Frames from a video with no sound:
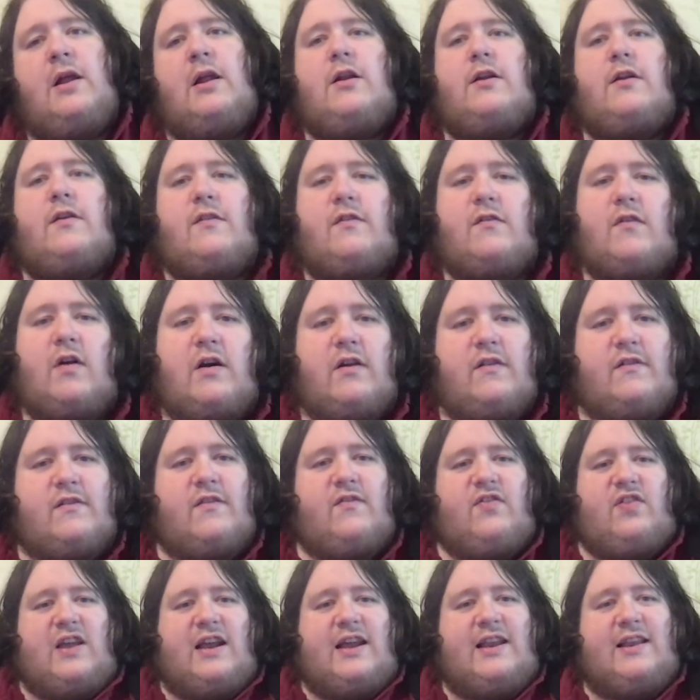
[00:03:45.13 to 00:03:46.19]
There's lots of
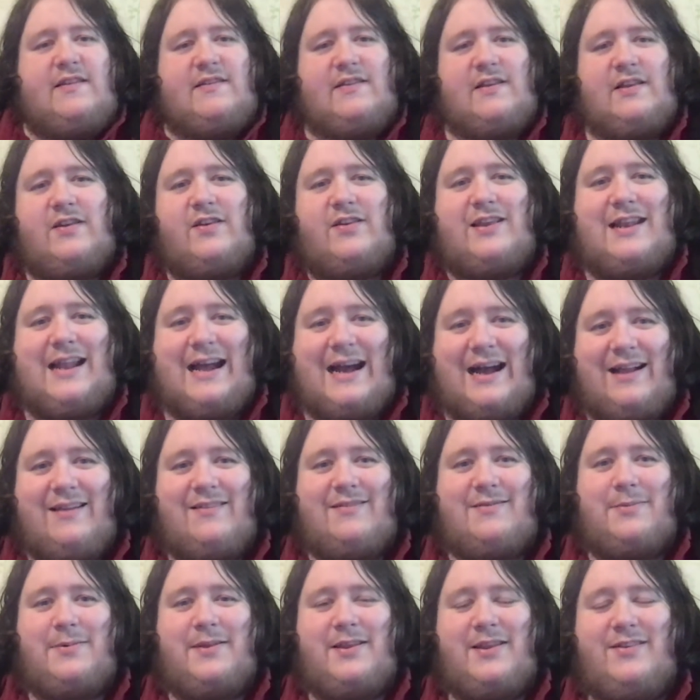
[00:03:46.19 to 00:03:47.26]
things that you can
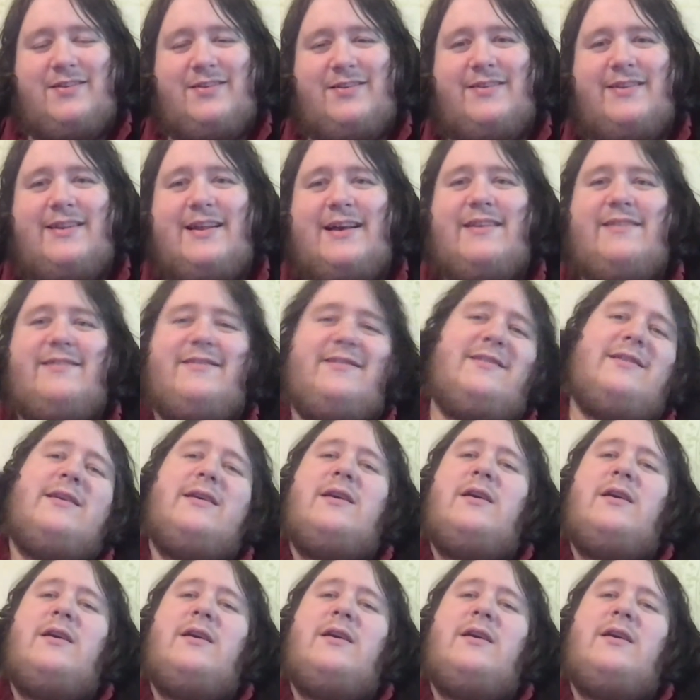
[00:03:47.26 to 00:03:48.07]
ask when you do this.